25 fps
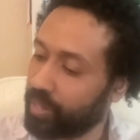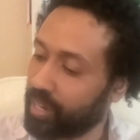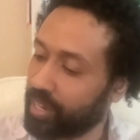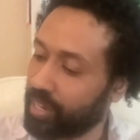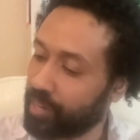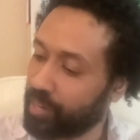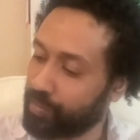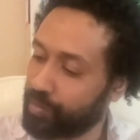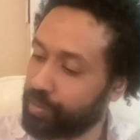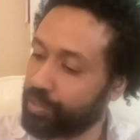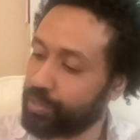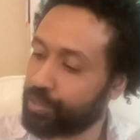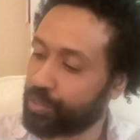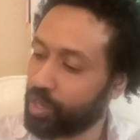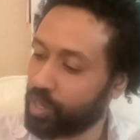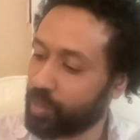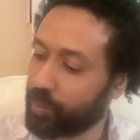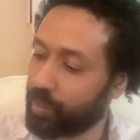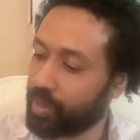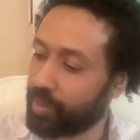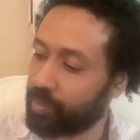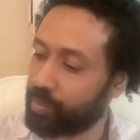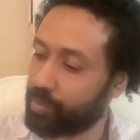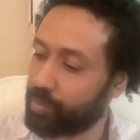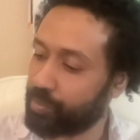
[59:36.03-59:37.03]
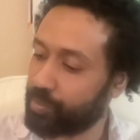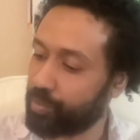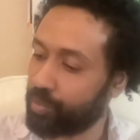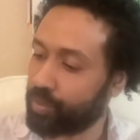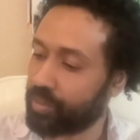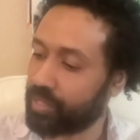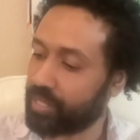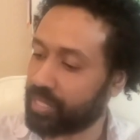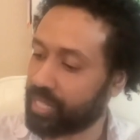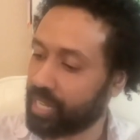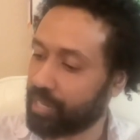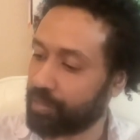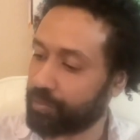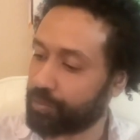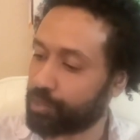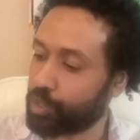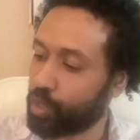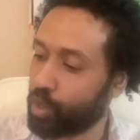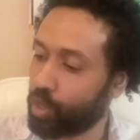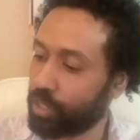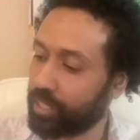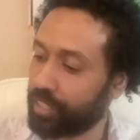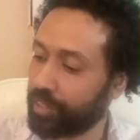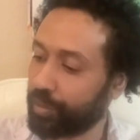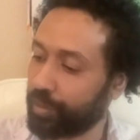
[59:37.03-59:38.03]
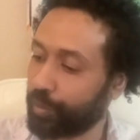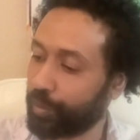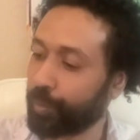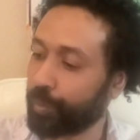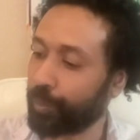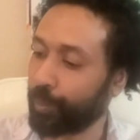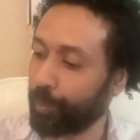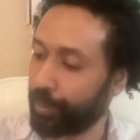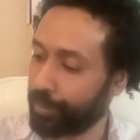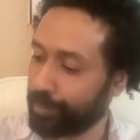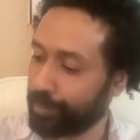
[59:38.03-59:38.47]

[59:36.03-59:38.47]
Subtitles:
and I've heard you talk about it before, this kind of chalky herb